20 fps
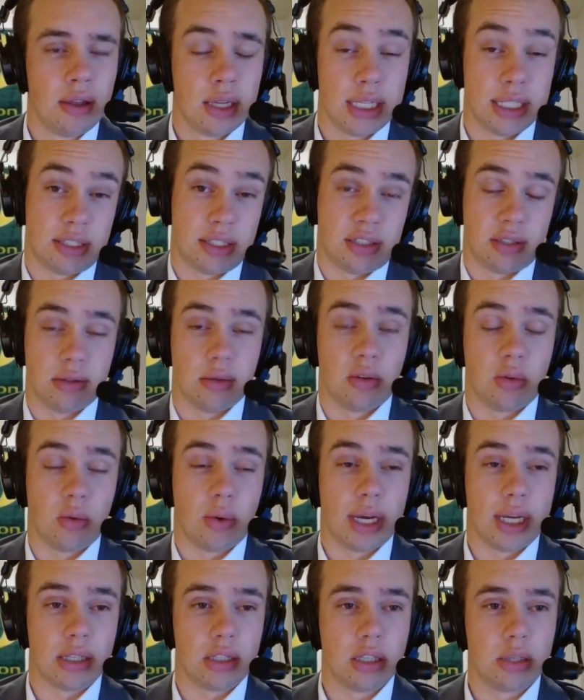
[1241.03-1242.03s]
It's the
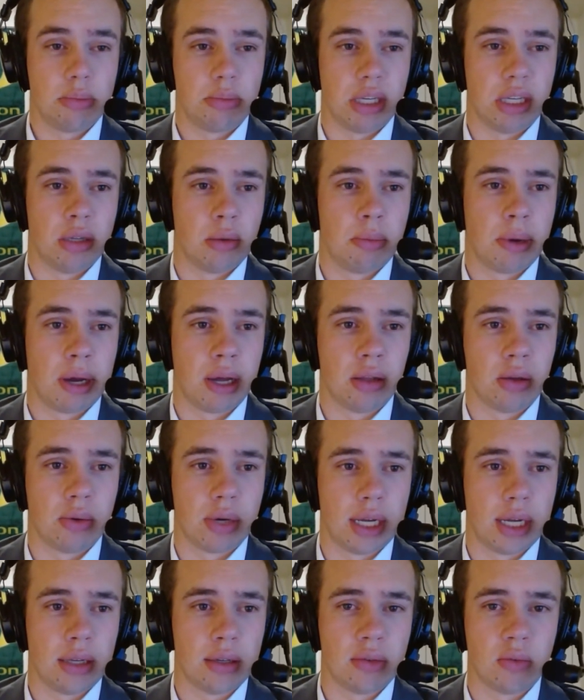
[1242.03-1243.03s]
way it should be, by the
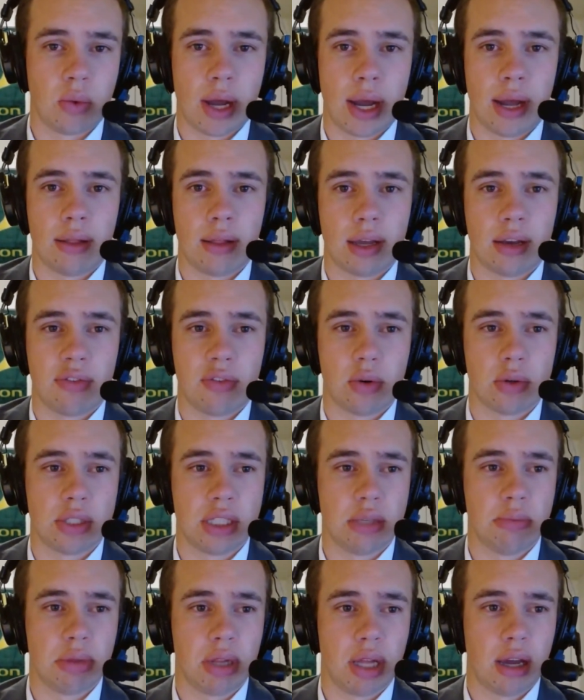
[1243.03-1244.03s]
way, and why I like a
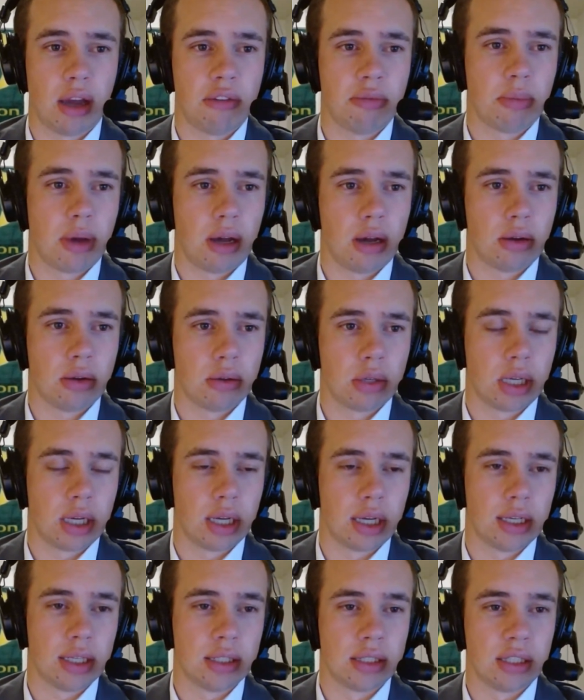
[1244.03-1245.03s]
14 playoff model,
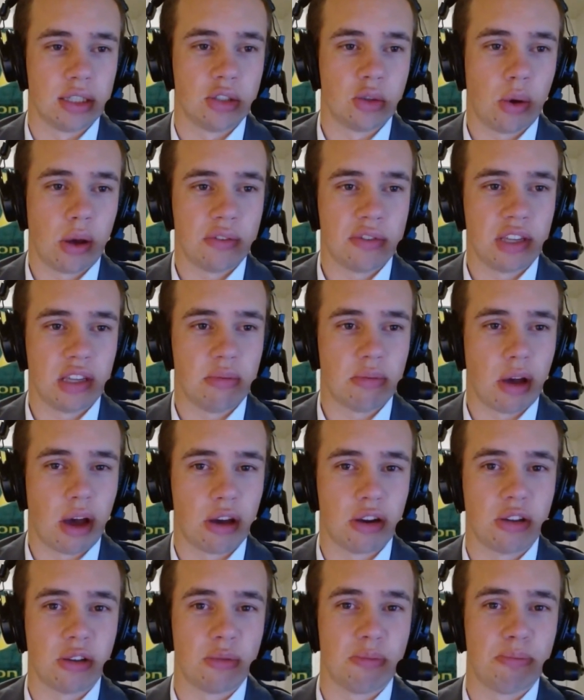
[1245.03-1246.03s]
because in a 12-team
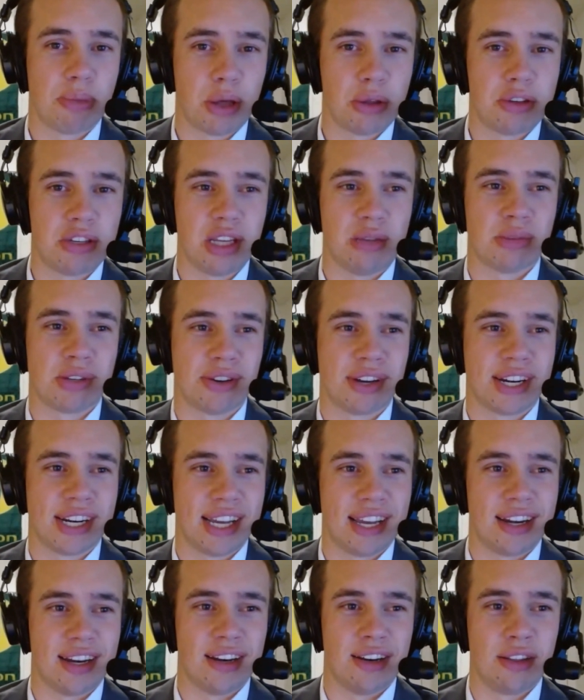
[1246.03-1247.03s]
model, both teams are going
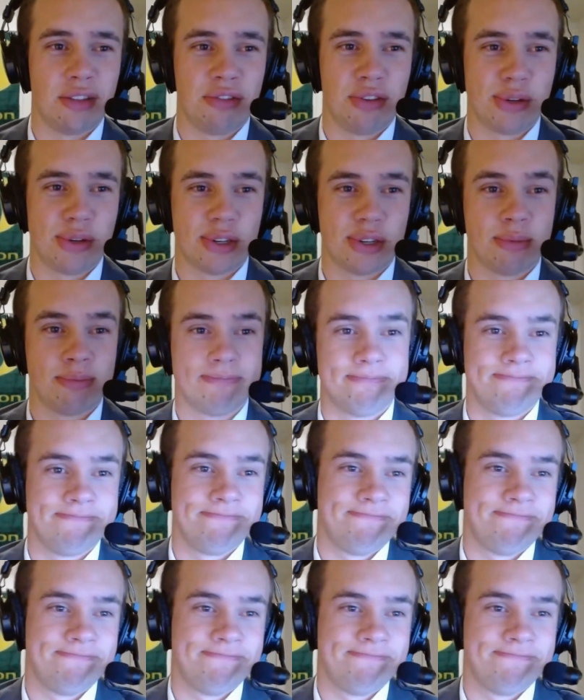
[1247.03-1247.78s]
to get in the future.